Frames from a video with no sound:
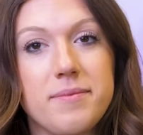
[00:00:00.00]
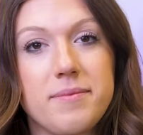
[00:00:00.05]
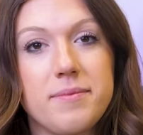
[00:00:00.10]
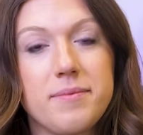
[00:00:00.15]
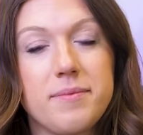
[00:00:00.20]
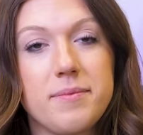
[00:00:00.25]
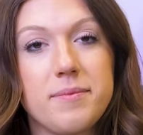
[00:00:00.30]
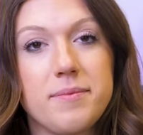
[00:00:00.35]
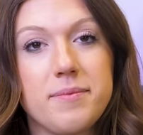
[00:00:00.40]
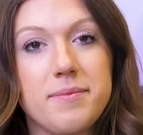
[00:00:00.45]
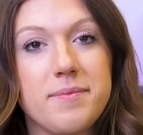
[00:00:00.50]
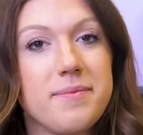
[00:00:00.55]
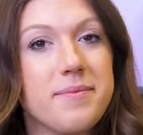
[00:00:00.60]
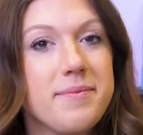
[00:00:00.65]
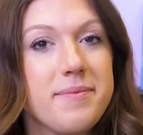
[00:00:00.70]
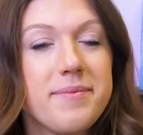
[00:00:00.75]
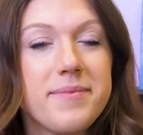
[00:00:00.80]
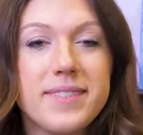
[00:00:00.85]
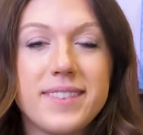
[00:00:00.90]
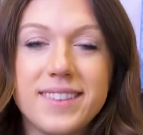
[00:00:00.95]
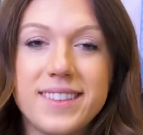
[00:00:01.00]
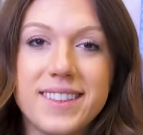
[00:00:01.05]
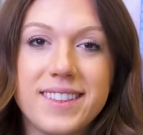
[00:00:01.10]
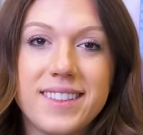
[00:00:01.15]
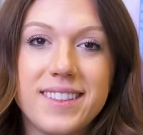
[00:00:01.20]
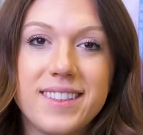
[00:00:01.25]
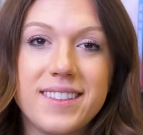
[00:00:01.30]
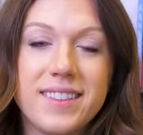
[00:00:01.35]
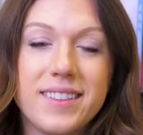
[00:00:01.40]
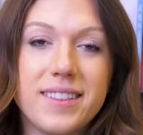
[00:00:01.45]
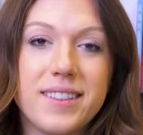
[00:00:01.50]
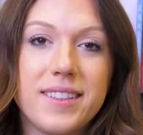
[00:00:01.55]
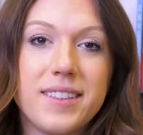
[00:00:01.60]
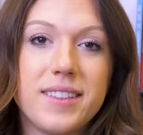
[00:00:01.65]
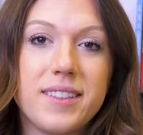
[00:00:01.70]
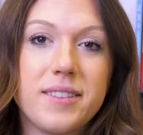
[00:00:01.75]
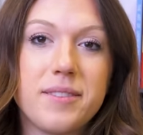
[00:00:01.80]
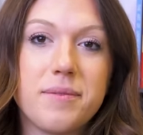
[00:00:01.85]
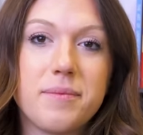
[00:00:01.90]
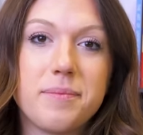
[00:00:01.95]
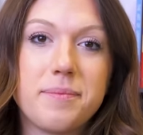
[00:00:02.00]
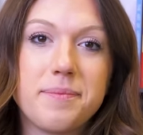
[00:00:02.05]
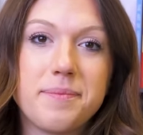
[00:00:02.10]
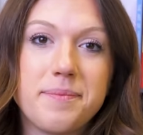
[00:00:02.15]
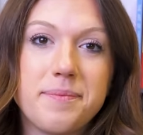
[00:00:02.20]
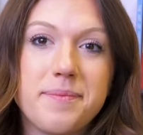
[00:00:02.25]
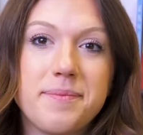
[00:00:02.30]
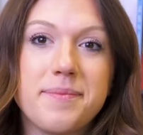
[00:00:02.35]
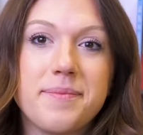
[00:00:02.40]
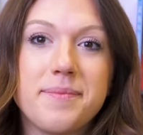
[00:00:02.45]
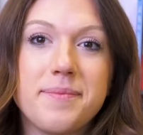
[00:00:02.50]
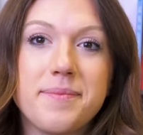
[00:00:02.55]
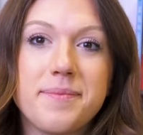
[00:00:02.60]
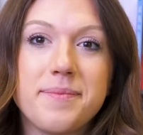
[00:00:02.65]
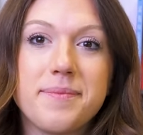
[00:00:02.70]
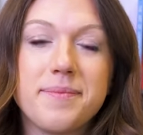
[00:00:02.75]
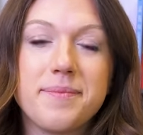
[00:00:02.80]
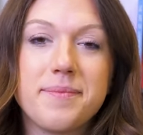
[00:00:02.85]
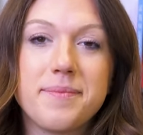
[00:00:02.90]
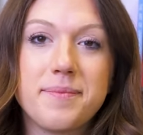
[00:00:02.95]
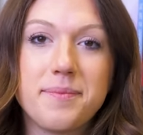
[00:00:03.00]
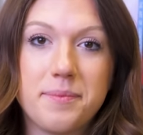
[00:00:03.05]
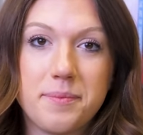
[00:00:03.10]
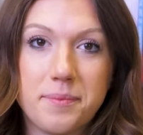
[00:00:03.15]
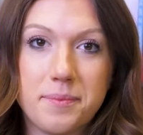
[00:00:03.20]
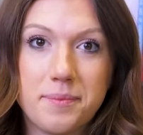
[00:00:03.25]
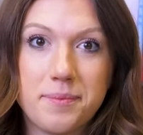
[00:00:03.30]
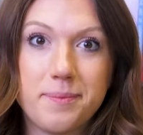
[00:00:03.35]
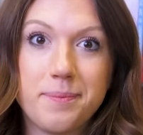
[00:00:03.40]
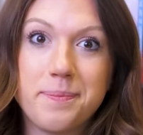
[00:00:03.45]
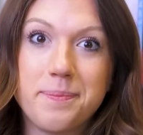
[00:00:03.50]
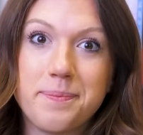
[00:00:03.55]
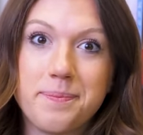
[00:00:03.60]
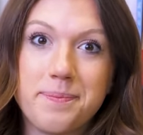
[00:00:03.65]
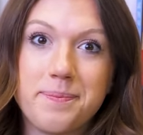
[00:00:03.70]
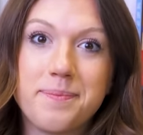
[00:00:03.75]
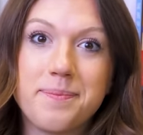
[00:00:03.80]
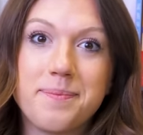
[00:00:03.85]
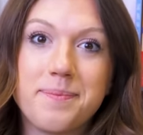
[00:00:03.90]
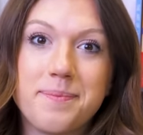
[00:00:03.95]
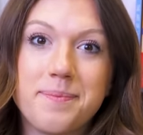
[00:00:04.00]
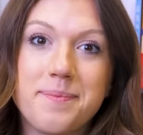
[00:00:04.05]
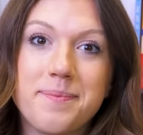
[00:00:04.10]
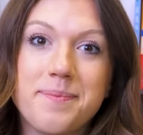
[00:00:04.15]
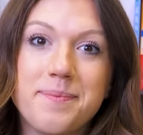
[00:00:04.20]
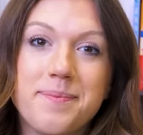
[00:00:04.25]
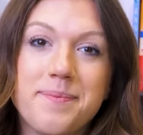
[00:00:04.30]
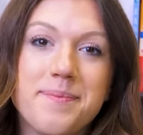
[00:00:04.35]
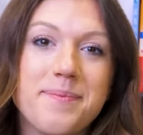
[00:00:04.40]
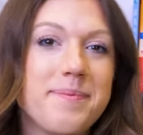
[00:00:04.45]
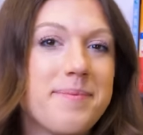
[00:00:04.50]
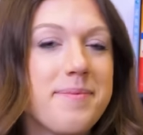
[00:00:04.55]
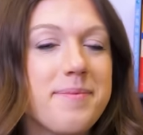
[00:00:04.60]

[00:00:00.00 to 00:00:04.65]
No words are spoken by the person on screen.